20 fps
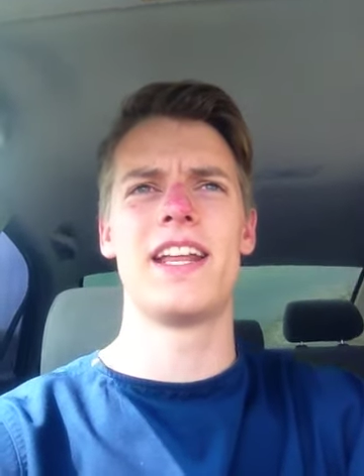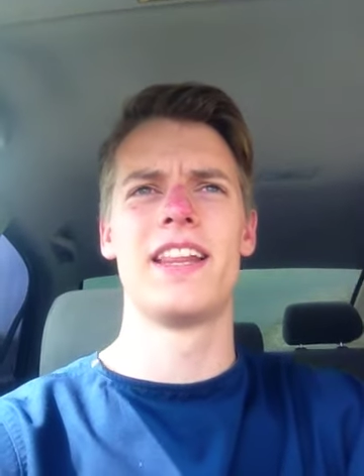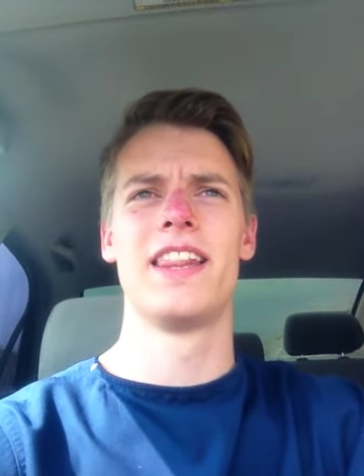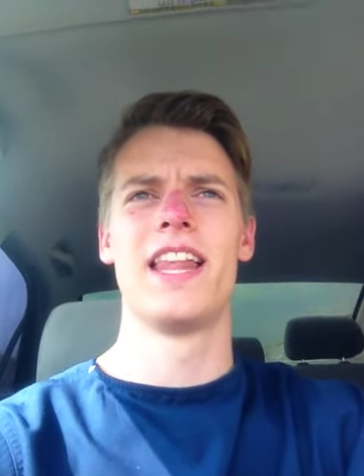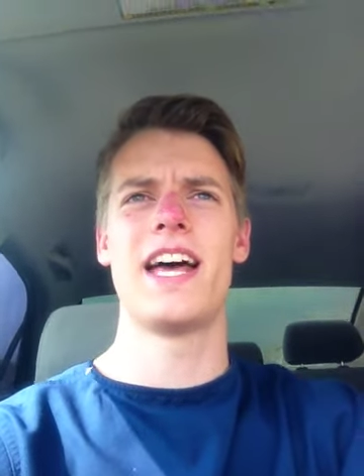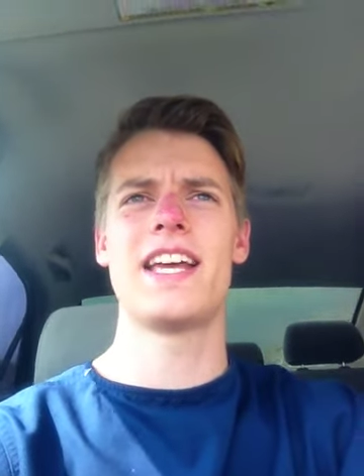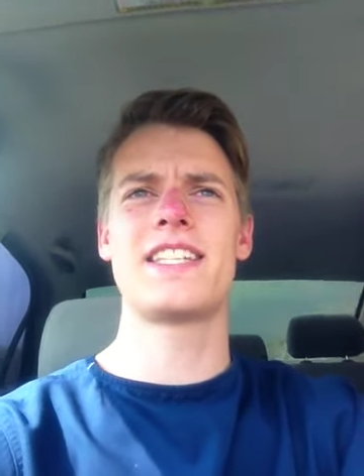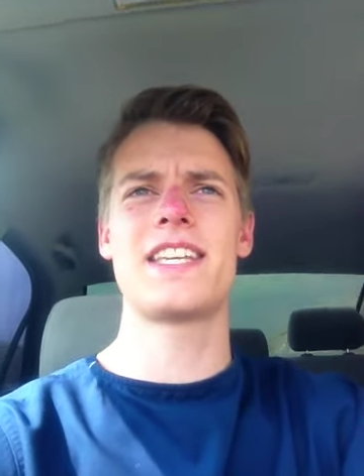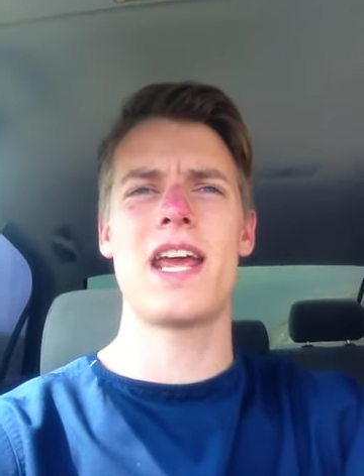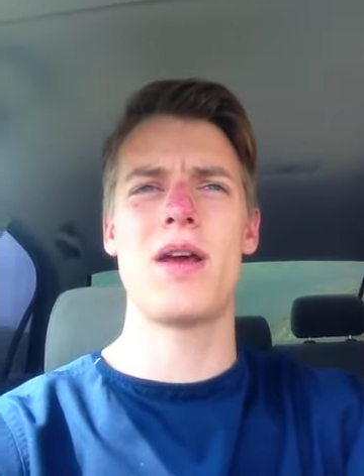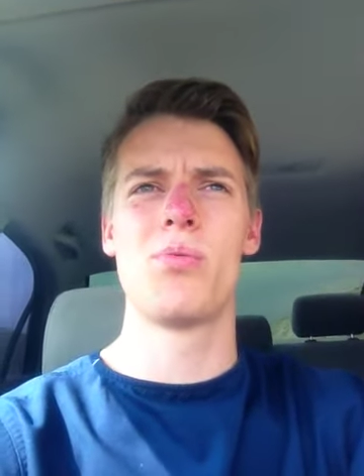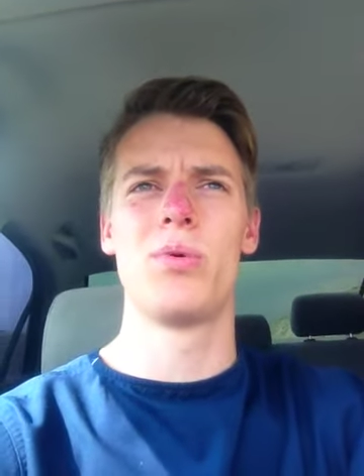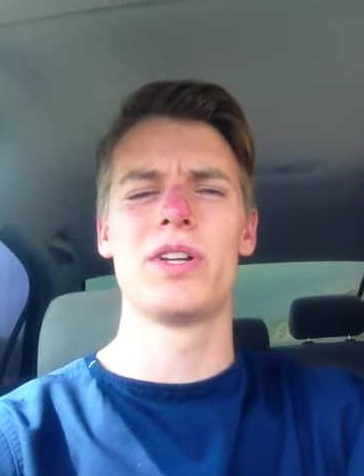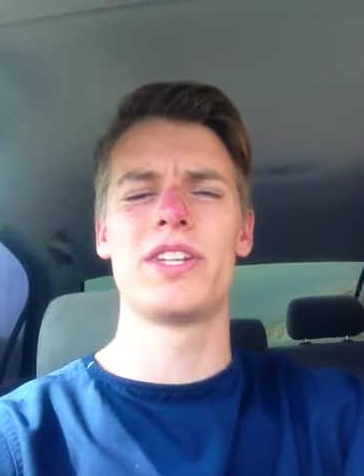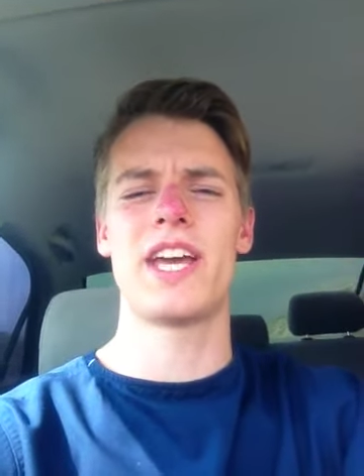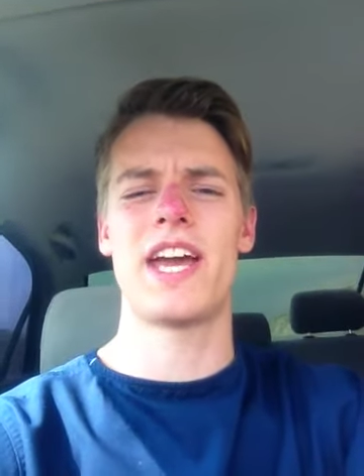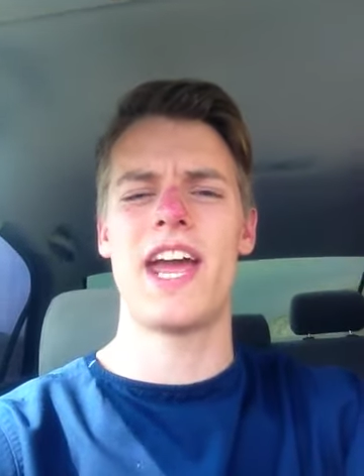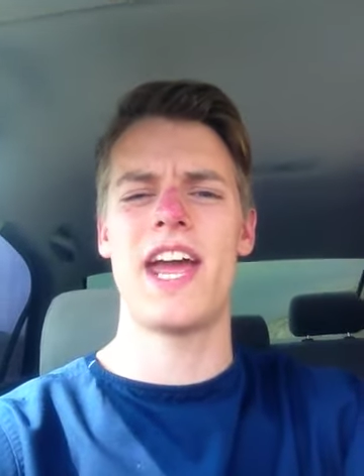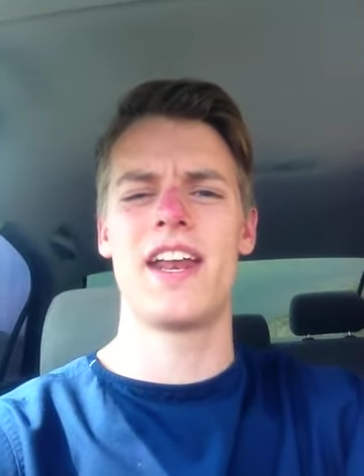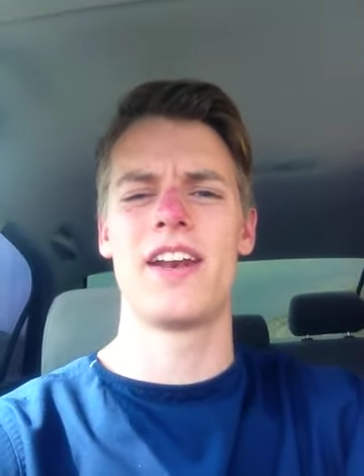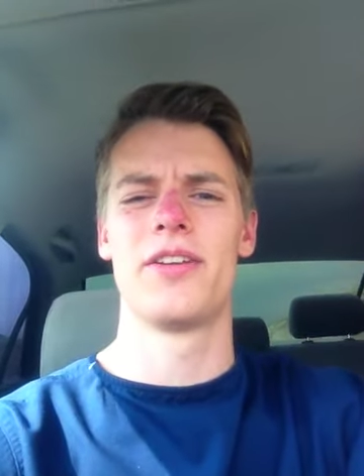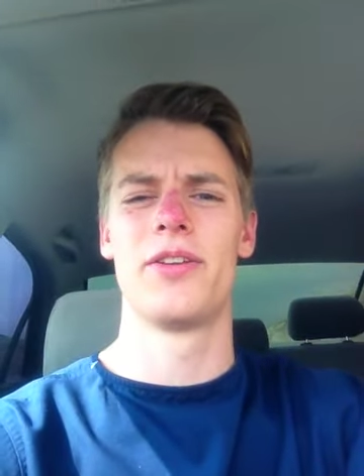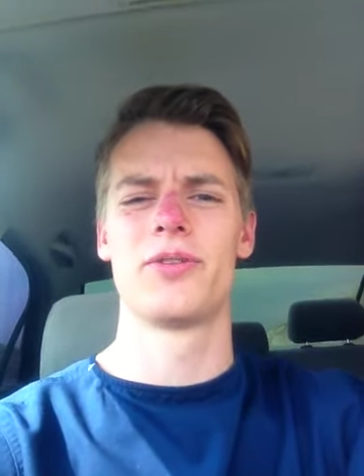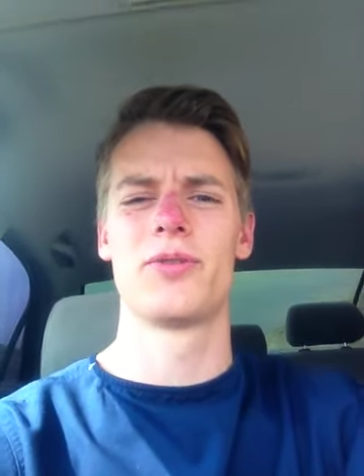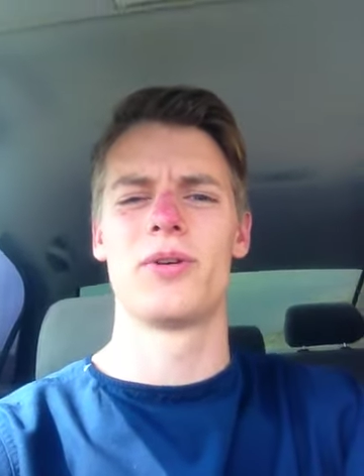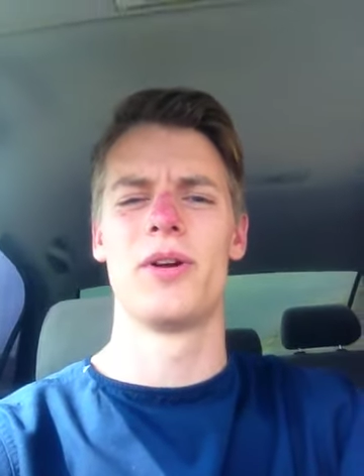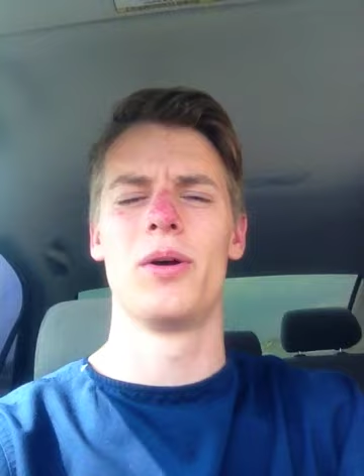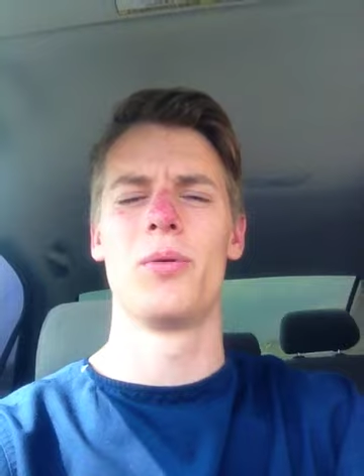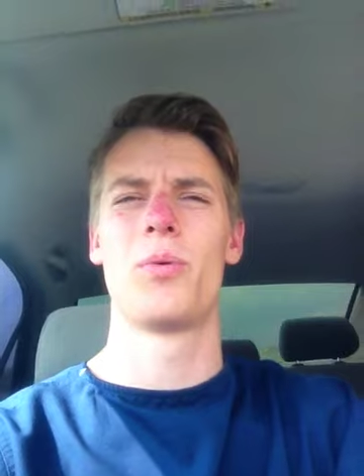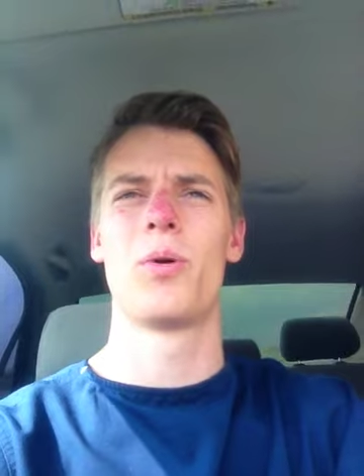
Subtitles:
and less able to handle the real